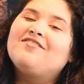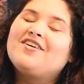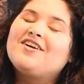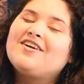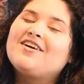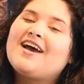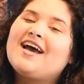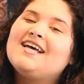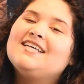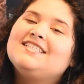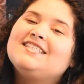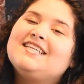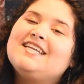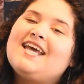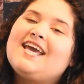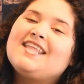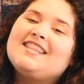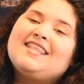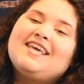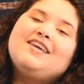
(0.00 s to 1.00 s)
you guys
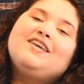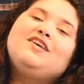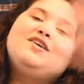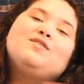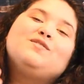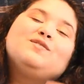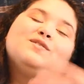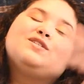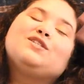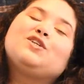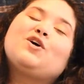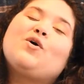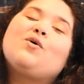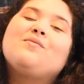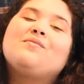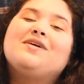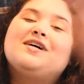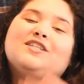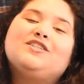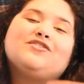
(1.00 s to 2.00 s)
today. Thank you so
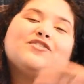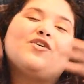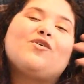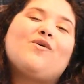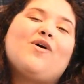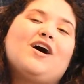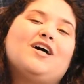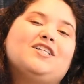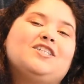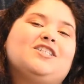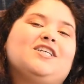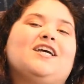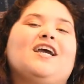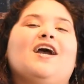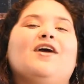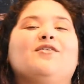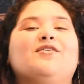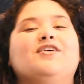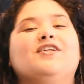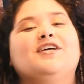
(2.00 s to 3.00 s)
much for watching.
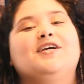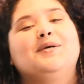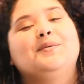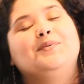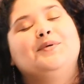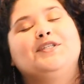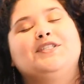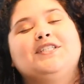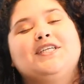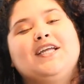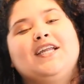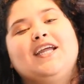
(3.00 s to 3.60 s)
I really appreciate